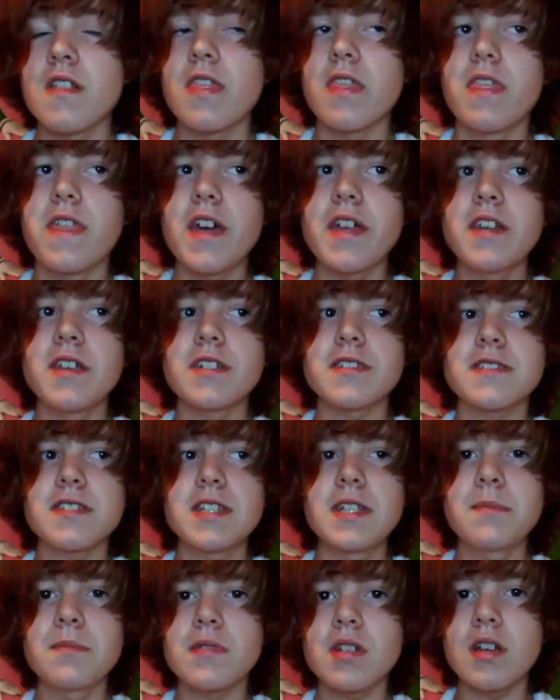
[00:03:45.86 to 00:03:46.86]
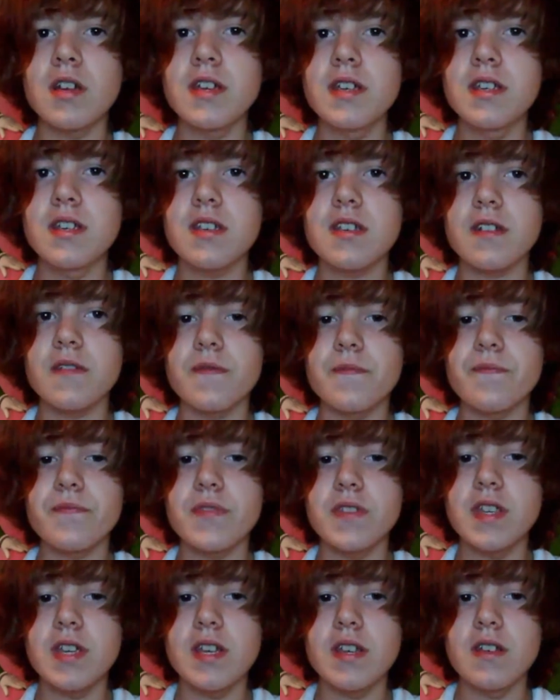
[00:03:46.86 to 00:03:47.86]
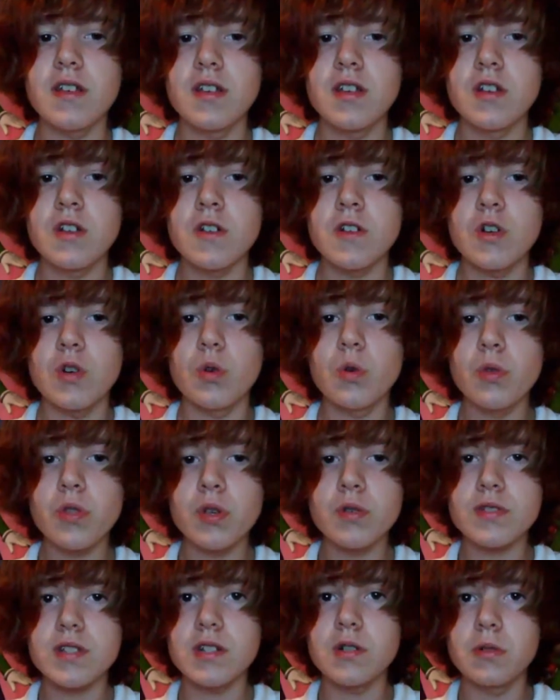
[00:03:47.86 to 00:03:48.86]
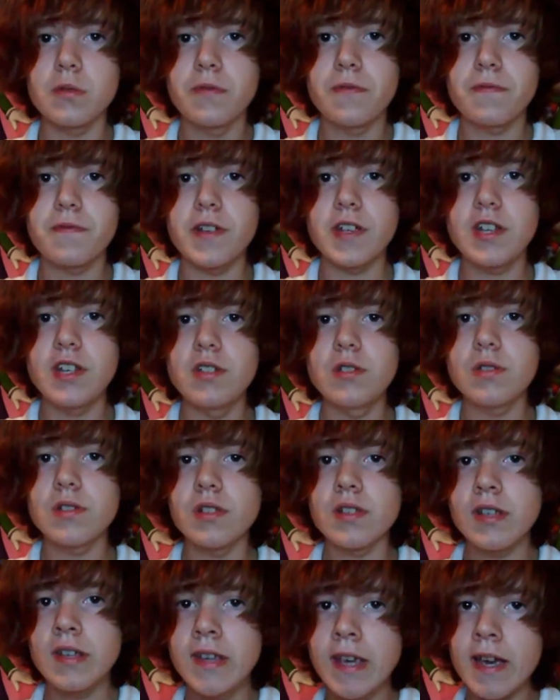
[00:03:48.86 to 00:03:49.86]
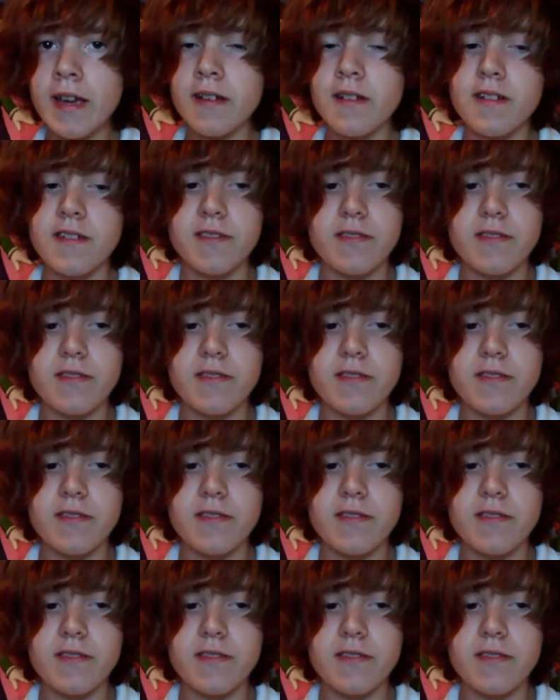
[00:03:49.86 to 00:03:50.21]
Then it seemed like all those little figures you can get,